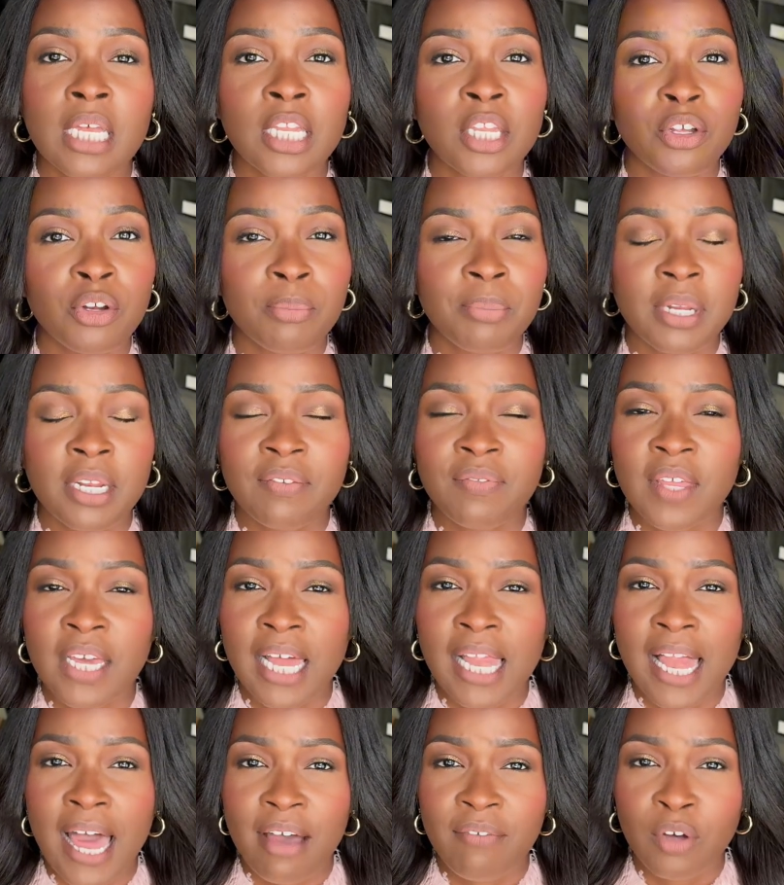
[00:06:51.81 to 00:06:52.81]
a little bit of the
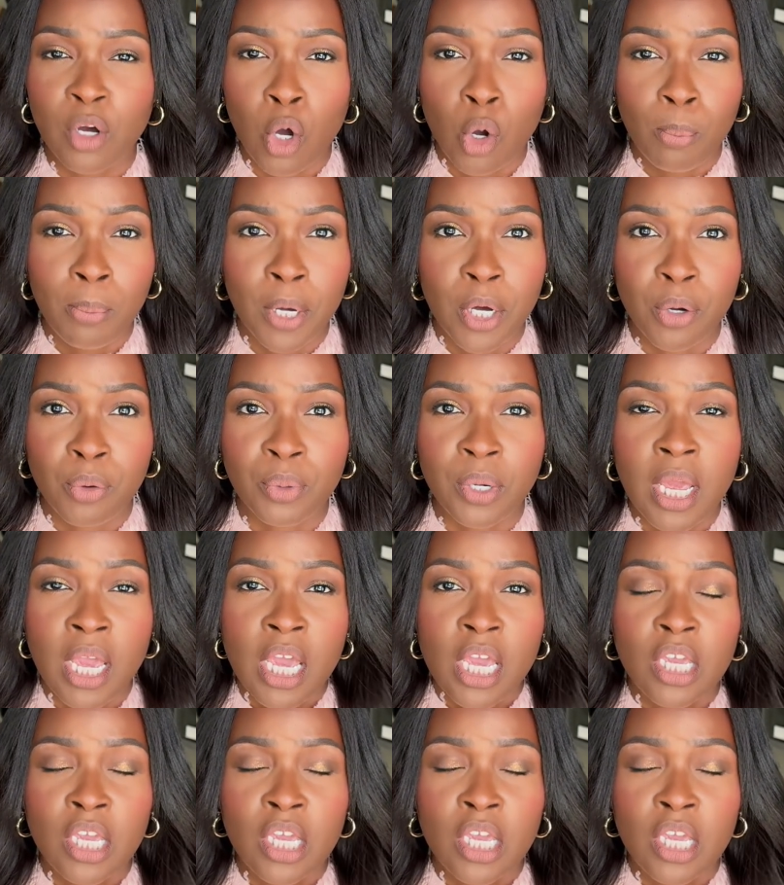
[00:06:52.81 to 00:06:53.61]
clavicle bone.